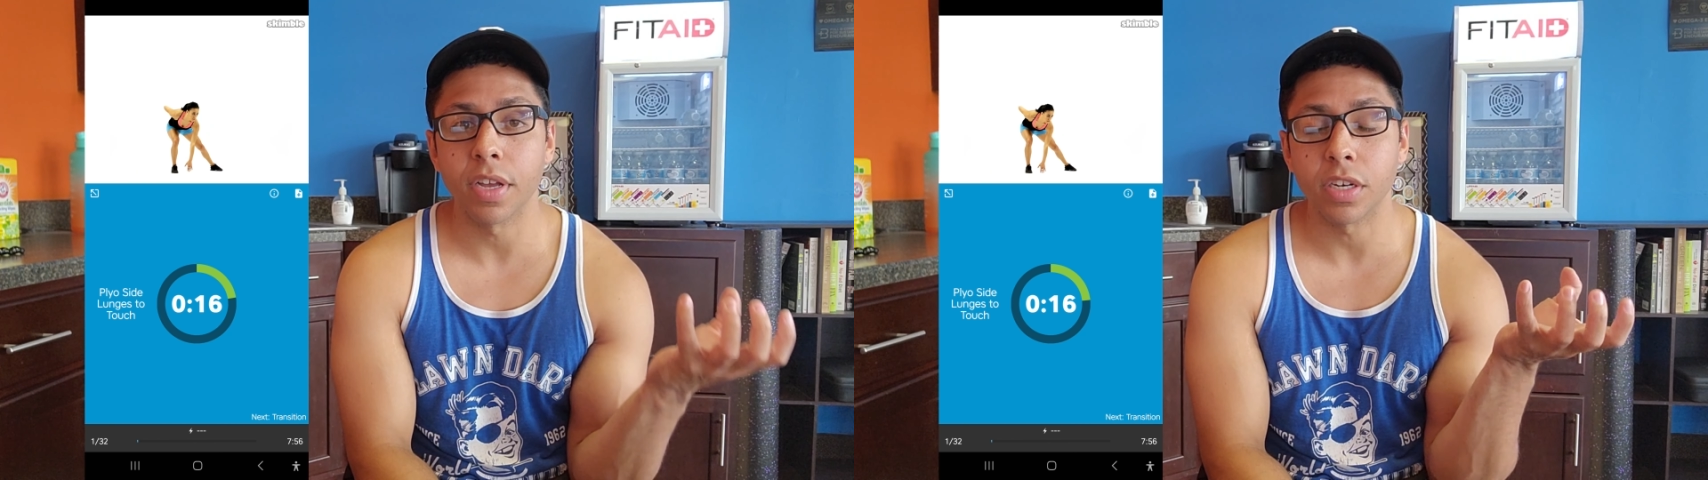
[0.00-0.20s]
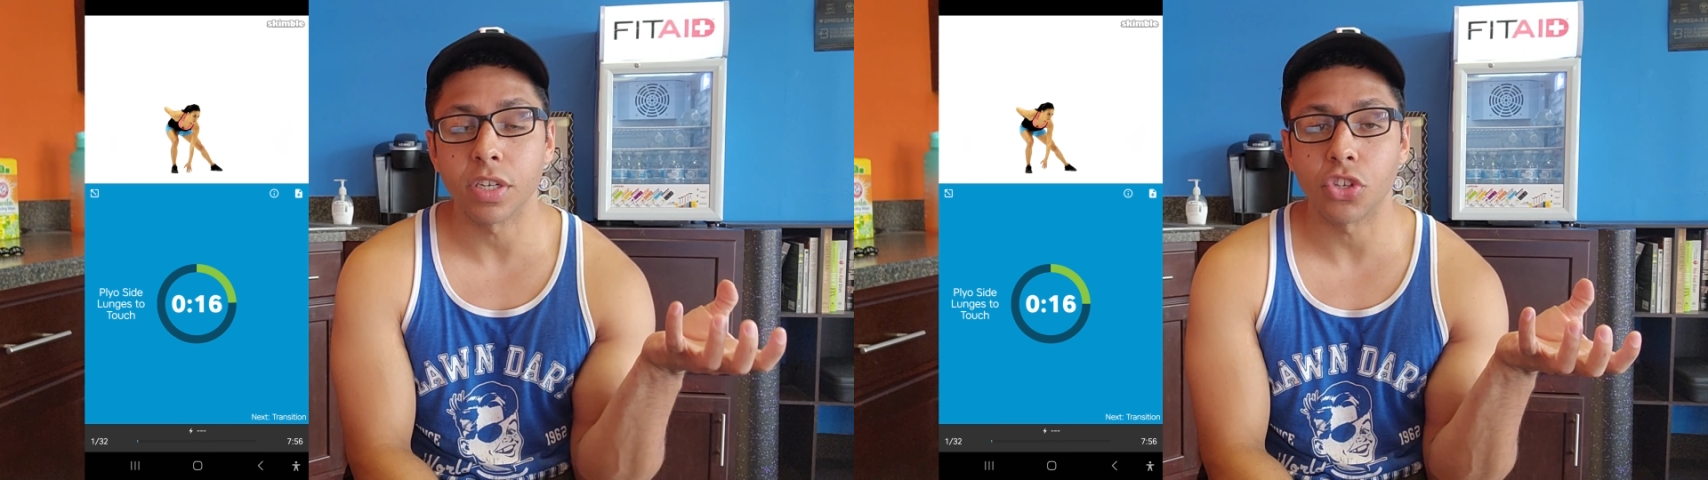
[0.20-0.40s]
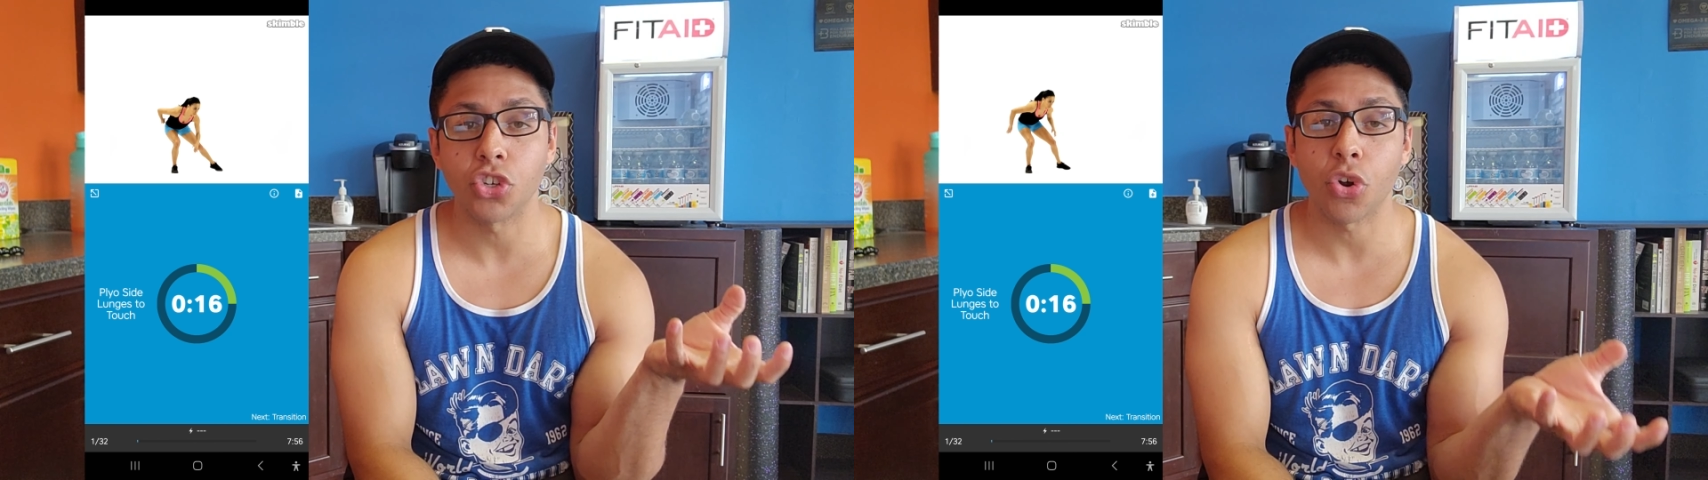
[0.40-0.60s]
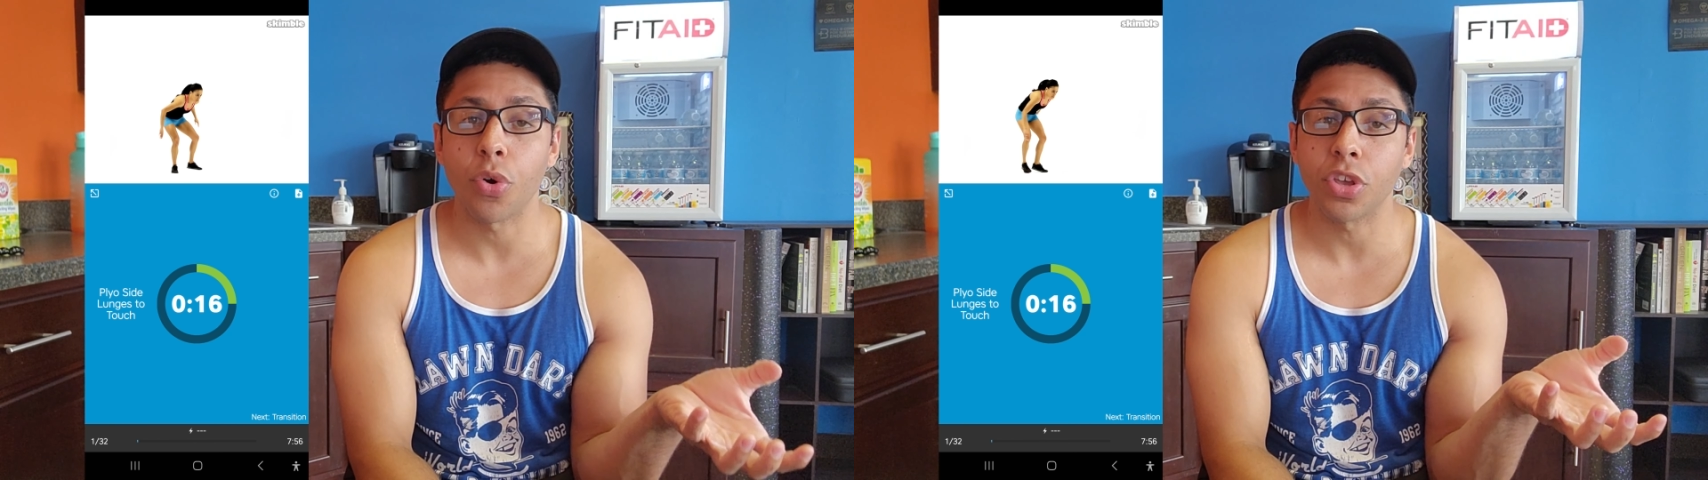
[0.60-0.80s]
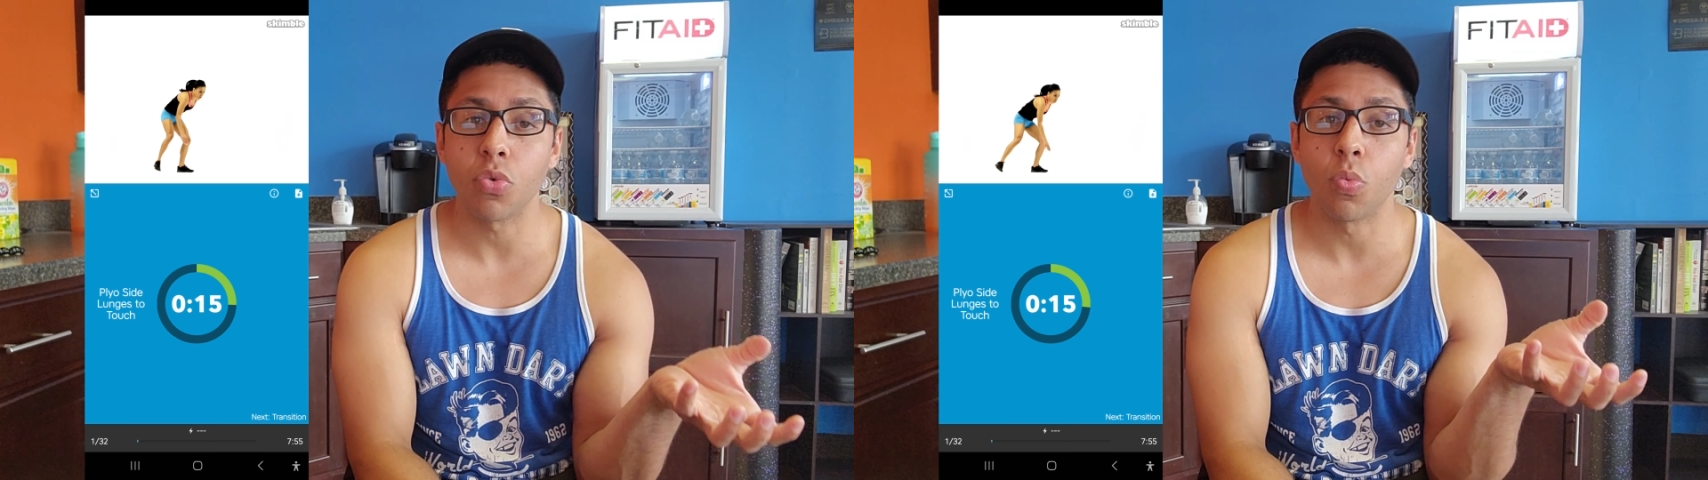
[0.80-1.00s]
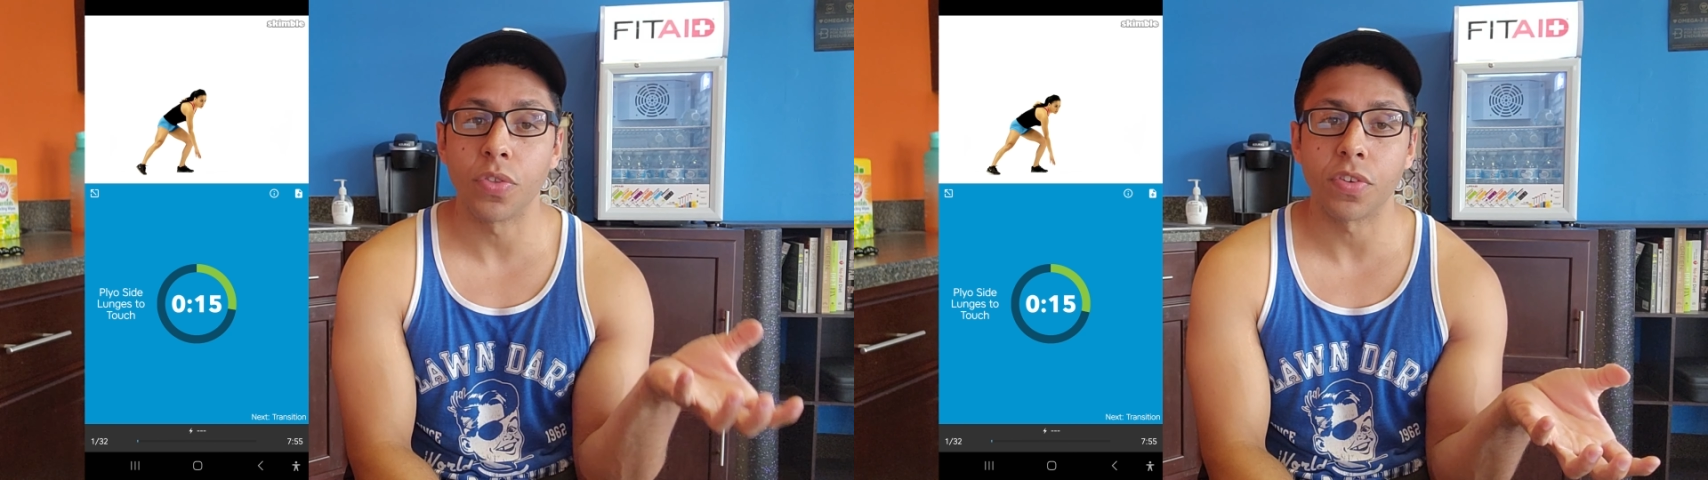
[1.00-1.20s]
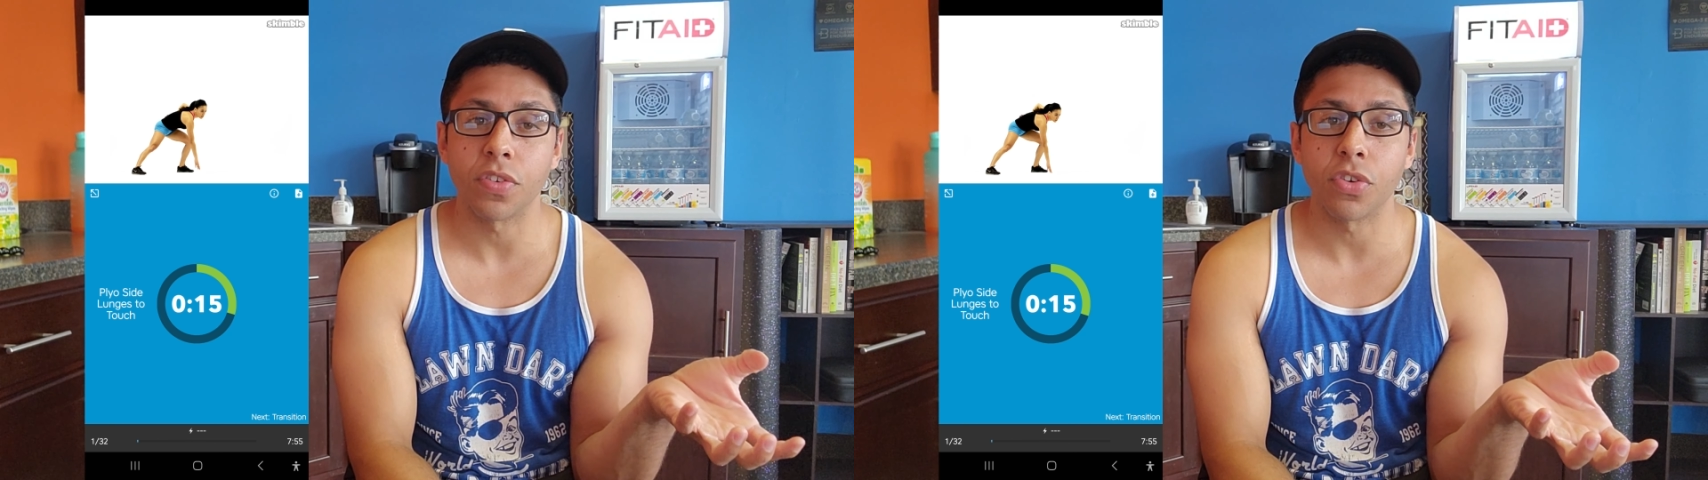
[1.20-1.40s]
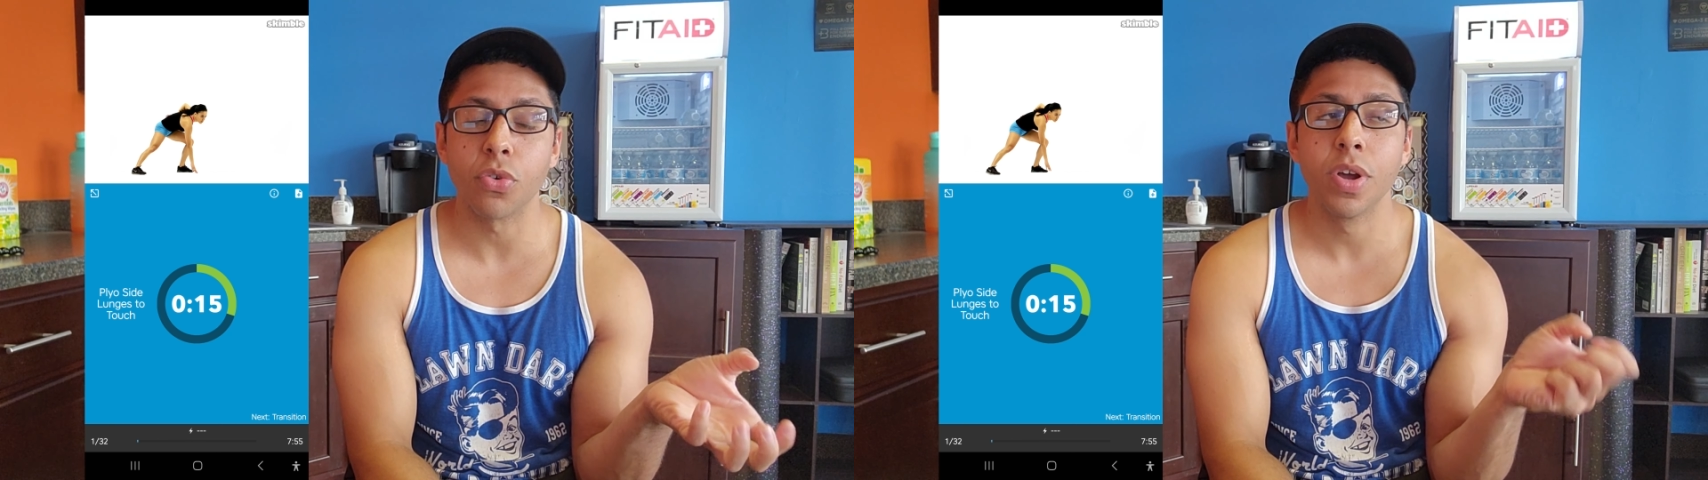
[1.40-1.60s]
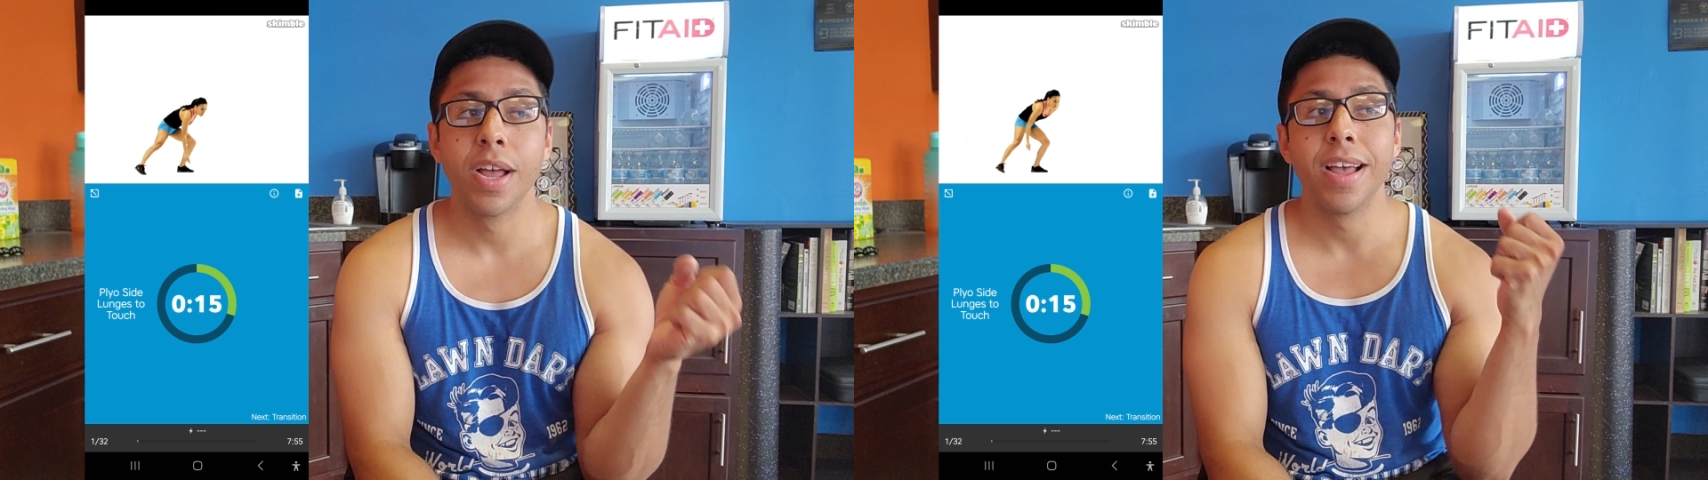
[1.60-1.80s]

and it's showing you what to do.